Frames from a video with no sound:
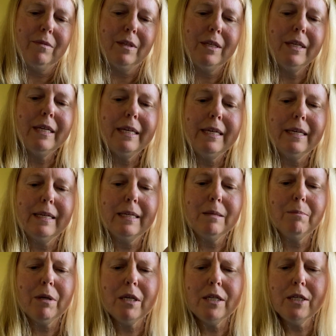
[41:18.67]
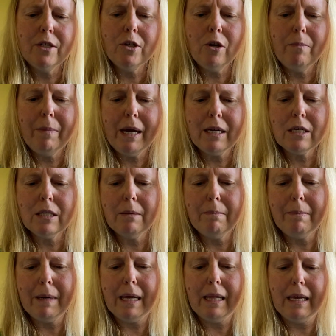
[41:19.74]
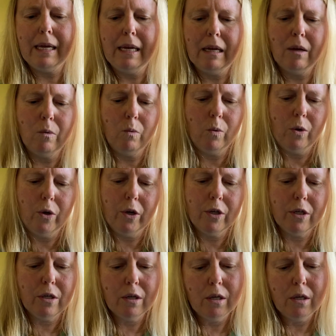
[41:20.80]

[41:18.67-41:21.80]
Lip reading: years, but I did go back to the ballet and worked